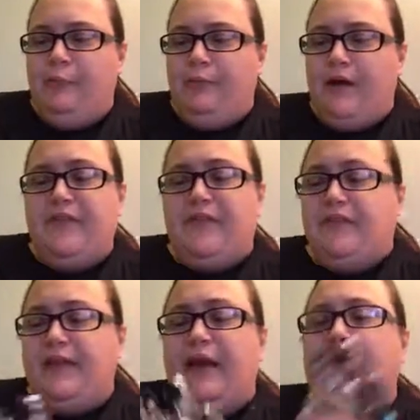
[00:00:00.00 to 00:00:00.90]
but this
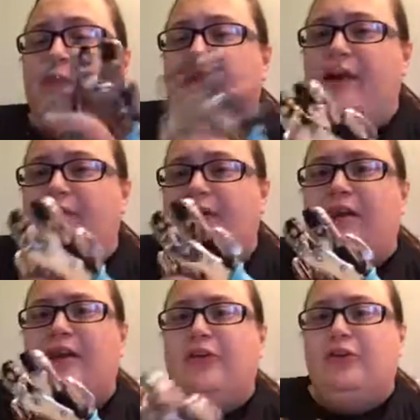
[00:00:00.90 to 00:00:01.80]
thing is really easy
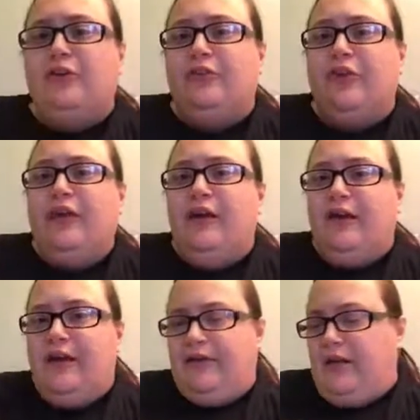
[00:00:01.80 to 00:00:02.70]
to use.
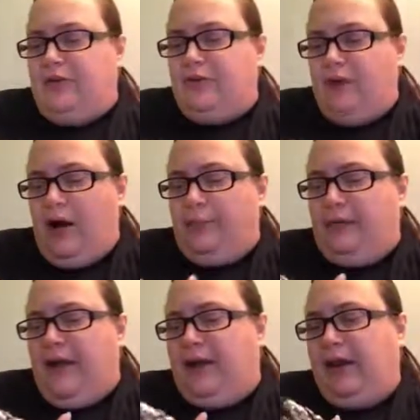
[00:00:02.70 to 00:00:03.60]
It's not too
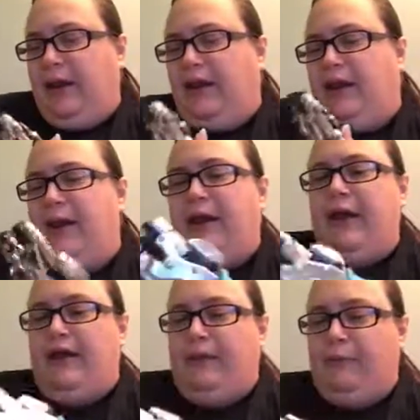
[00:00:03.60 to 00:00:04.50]
complicated,
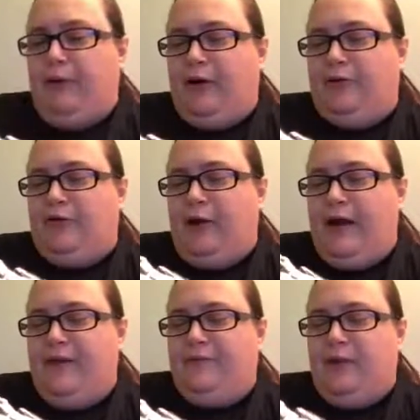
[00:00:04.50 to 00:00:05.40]
and it works
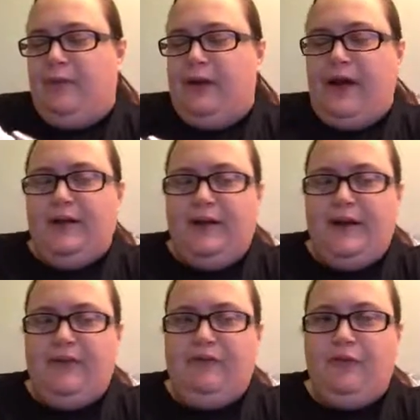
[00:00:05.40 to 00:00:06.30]
great for what I need it